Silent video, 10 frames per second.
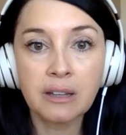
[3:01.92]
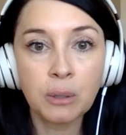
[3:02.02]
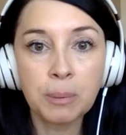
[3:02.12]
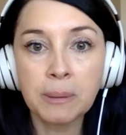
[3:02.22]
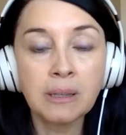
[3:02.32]
There
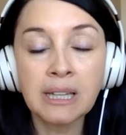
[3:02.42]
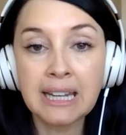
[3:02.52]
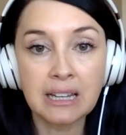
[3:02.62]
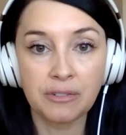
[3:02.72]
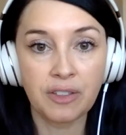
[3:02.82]
were
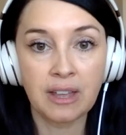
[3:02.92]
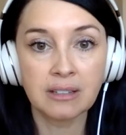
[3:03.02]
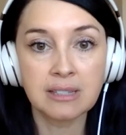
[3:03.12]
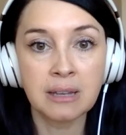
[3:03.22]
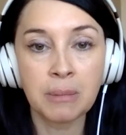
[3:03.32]
plenty of
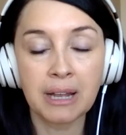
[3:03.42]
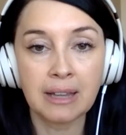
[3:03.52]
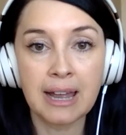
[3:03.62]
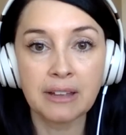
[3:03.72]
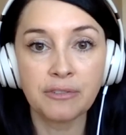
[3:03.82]
things in my
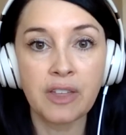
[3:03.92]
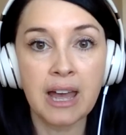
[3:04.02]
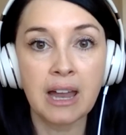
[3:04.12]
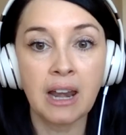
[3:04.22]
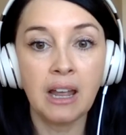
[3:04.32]
life
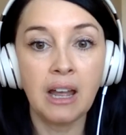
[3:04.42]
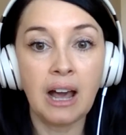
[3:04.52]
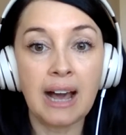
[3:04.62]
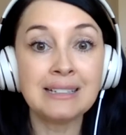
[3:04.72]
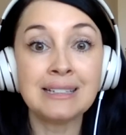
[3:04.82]
that
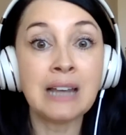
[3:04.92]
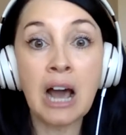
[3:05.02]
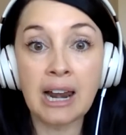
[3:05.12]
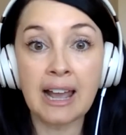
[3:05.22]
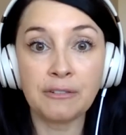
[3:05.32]
I did
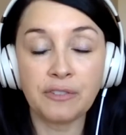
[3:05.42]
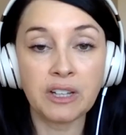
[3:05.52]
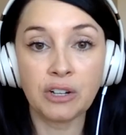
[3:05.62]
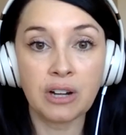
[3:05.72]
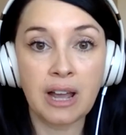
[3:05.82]
not have
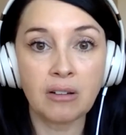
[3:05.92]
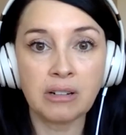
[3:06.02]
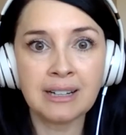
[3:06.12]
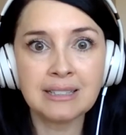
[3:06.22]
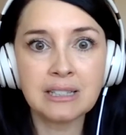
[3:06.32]
figured out,
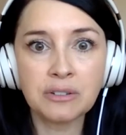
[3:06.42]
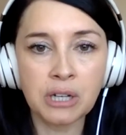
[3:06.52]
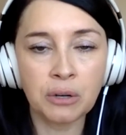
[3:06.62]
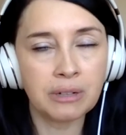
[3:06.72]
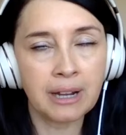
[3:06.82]
and I still
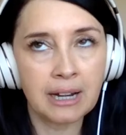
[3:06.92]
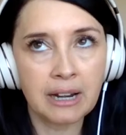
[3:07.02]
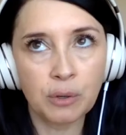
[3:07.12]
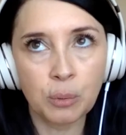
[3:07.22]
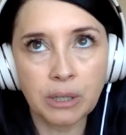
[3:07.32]
don't, and I
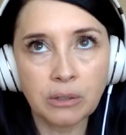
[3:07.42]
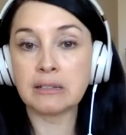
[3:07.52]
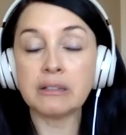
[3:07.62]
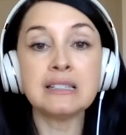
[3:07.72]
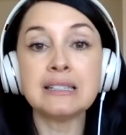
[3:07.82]
never will.
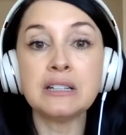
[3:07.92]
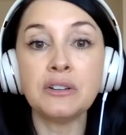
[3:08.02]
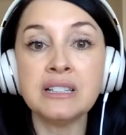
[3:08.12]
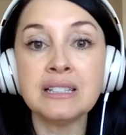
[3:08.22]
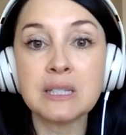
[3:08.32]
So let's
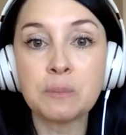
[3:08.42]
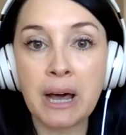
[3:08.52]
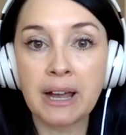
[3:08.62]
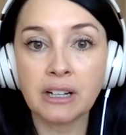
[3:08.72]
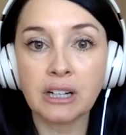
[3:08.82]
still
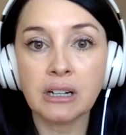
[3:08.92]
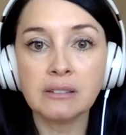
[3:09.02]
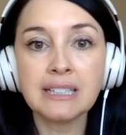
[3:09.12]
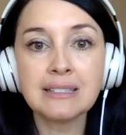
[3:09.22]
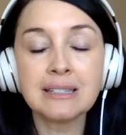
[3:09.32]
inspire.
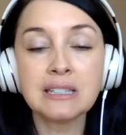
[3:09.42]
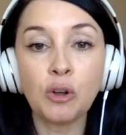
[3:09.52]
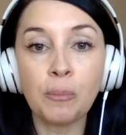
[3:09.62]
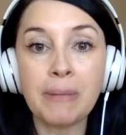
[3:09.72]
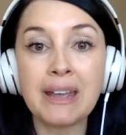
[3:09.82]
Let's
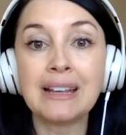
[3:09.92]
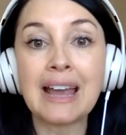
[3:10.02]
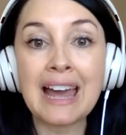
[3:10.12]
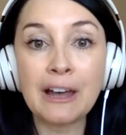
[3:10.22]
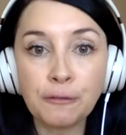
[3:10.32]
still make
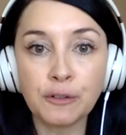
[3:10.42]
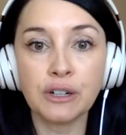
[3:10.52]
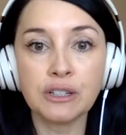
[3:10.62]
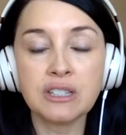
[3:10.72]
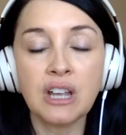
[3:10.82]

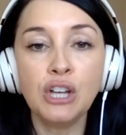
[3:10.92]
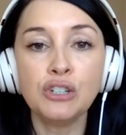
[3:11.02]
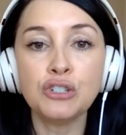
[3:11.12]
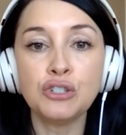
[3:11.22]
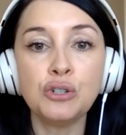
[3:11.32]
efforts
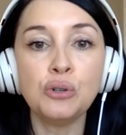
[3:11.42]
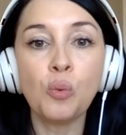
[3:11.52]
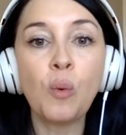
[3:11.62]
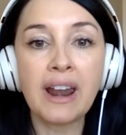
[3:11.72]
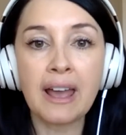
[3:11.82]
to do
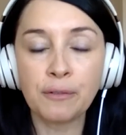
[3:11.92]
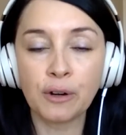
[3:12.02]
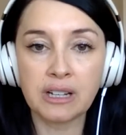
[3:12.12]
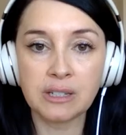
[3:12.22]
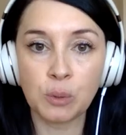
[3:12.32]

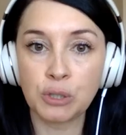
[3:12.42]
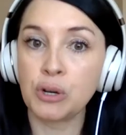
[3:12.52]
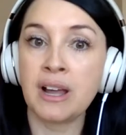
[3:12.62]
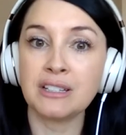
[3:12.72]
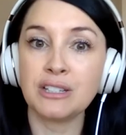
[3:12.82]
whatever it is we're
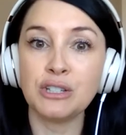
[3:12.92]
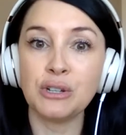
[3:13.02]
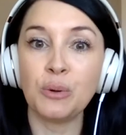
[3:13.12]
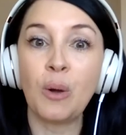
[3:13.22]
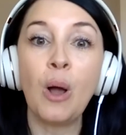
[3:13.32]
trying to
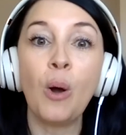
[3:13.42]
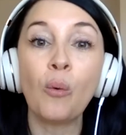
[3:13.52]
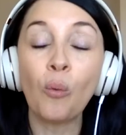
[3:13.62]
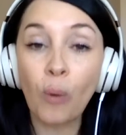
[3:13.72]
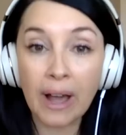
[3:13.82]
do
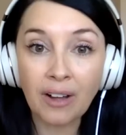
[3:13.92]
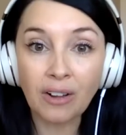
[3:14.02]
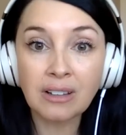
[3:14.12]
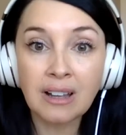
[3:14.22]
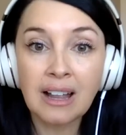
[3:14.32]

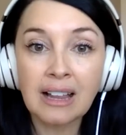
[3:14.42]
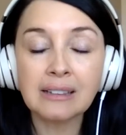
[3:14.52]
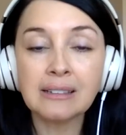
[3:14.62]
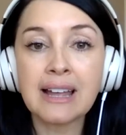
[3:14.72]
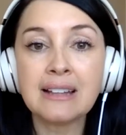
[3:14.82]
well.
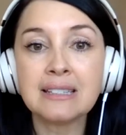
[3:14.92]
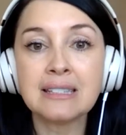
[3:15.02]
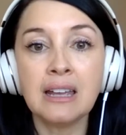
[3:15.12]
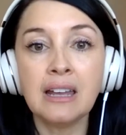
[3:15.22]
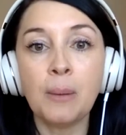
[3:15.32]

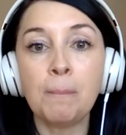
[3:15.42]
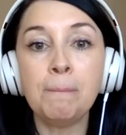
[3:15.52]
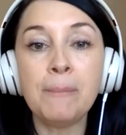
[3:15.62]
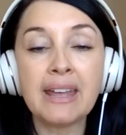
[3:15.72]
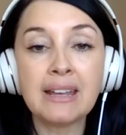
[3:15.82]
Let's
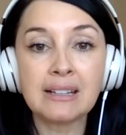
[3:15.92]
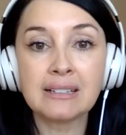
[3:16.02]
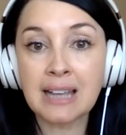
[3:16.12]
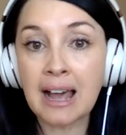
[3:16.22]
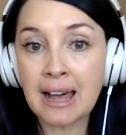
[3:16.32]
make
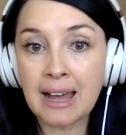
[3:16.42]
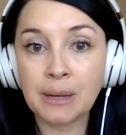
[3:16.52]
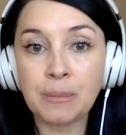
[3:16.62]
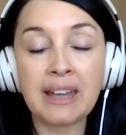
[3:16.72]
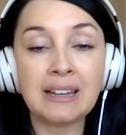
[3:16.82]

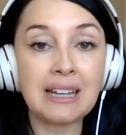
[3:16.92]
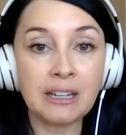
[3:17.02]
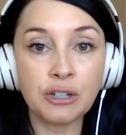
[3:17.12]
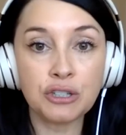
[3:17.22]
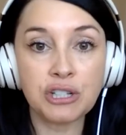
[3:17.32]
time and
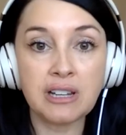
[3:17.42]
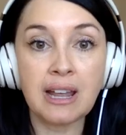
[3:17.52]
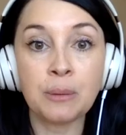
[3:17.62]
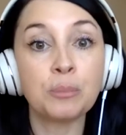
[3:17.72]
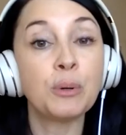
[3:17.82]

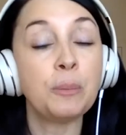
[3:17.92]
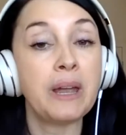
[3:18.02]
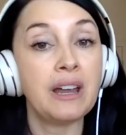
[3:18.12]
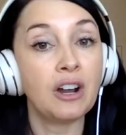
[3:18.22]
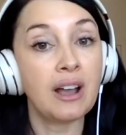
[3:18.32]
energy and
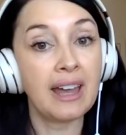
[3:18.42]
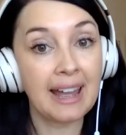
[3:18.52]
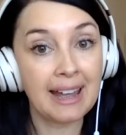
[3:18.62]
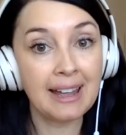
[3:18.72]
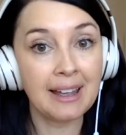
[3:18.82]
prepare
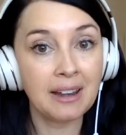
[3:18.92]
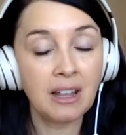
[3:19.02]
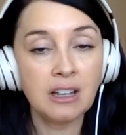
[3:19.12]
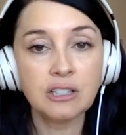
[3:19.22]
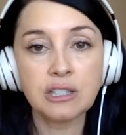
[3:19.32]
ahead
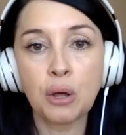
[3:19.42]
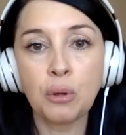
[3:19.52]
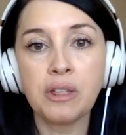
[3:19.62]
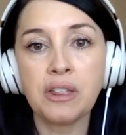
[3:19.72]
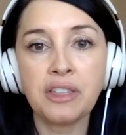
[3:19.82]

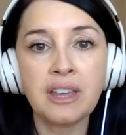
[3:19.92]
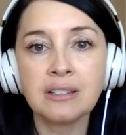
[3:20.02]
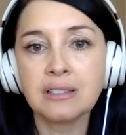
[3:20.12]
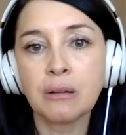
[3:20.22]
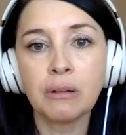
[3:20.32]
so that
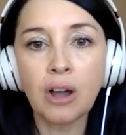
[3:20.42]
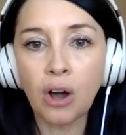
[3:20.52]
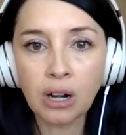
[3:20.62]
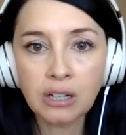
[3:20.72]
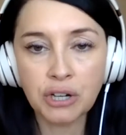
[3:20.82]
things that we
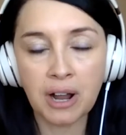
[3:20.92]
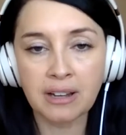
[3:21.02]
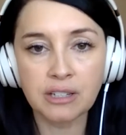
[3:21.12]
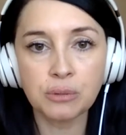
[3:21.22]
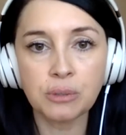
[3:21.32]
are
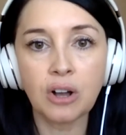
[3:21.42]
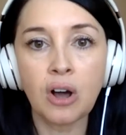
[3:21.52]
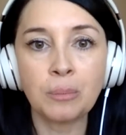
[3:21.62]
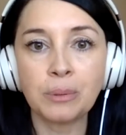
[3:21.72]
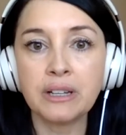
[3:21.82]
trying to
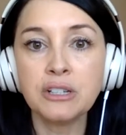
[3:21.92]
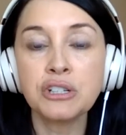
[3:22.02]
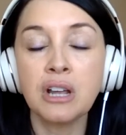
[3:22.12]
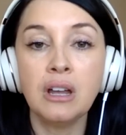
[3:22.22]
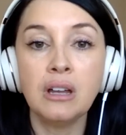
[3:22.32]

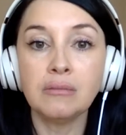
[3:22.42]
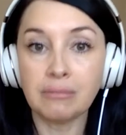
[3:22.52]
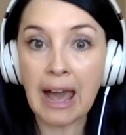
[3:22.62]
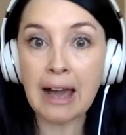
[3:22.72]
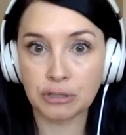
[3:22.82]
accomplish
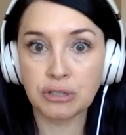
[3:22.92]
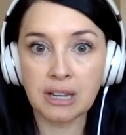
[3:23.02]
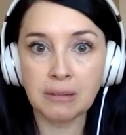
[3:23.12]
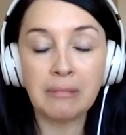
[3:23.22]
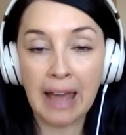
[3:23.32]

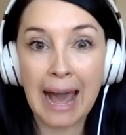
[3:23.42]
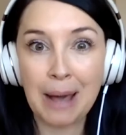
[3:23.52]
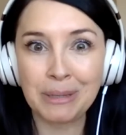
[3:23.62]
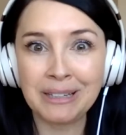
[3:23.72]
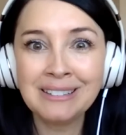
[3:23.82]
actually
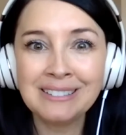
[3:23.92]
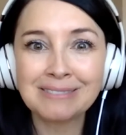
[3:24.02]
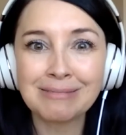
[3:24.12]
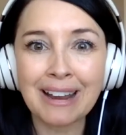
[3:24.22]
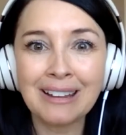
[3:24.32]
happen,
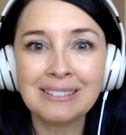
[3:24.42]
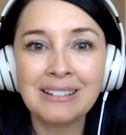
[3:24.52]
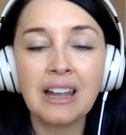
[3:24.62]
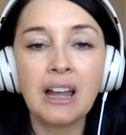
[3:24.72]
right?